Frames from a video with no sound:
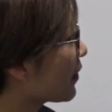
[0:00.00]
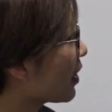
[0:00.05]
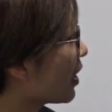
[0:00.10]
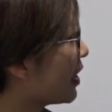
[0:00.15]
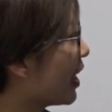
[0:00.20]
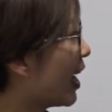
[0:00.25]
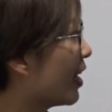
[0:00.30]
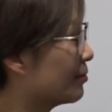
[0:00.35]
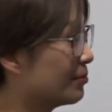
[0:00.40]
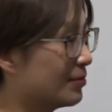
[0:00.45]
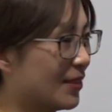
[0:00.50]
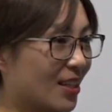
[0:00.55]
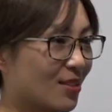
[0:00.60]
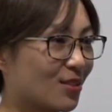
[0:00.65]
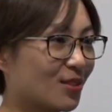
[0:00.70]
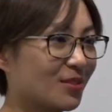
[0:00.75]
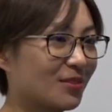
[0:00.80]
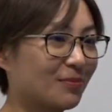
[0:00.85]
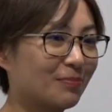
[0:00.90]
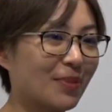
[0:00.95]
Yeah,
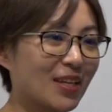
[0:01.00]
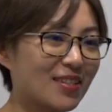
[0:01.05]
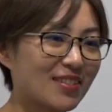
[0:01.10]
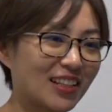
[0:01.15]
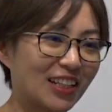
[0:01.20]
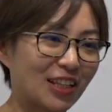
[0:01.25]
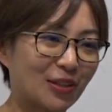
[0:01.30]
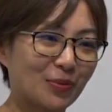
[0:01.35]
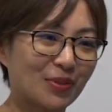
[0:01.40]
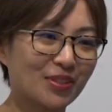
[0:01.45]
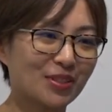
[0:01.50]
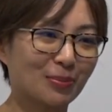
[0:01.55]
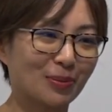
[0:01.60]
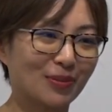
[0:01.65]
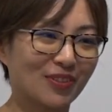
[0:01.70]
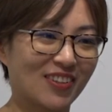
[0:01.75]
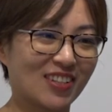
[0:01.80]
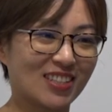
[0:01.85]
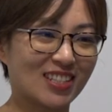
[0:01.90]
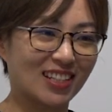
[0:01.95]
that's basically what
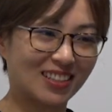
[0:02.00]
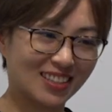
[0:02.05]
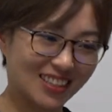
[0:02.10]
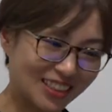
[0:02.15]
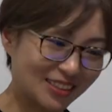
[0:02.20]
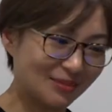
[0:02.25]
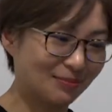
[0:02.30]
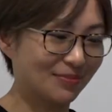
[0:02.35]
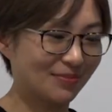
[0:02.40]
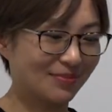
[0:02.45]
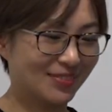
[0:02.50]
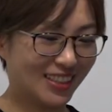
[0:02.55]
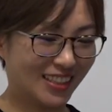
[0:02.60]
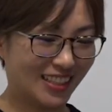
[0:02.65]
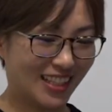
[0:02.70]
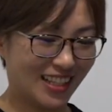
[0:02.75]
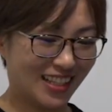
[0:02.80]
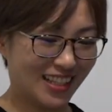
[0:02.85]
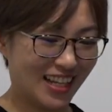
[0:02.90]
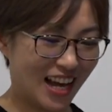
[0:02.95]
Professor Geng
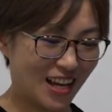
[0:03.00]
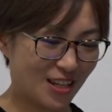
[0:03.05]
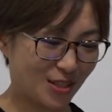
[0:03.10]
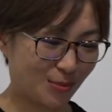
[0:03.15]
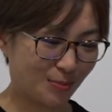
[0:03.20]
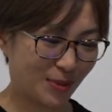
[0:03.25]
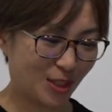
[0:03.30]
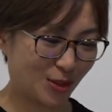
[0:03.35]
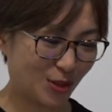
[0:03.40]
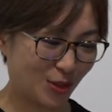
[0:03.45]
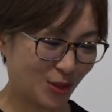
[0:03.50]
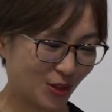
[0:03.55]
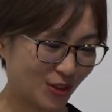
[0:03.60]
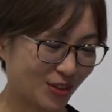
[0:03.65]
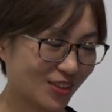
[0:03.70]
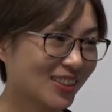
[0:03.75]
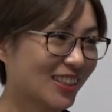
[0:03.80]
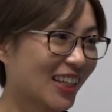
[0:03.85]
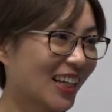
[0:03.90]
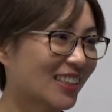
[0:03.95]
asked me to do.
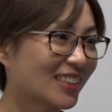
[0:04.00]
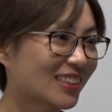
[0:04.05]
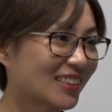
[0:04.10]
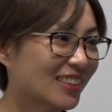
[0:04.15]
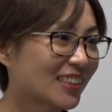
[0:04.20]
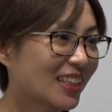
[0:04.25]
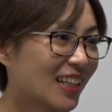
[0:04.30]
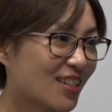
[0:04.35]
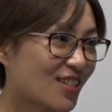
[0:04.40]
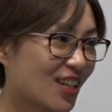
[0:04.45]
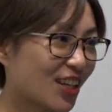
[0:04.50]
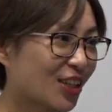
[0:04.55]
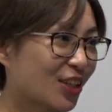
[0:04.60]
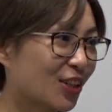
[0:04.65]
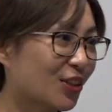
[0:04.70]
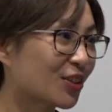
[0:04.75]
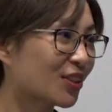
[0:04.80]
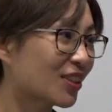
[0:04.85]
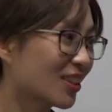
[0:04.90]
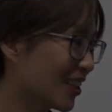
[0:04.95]
Yeah, thank
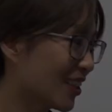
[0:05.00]
you.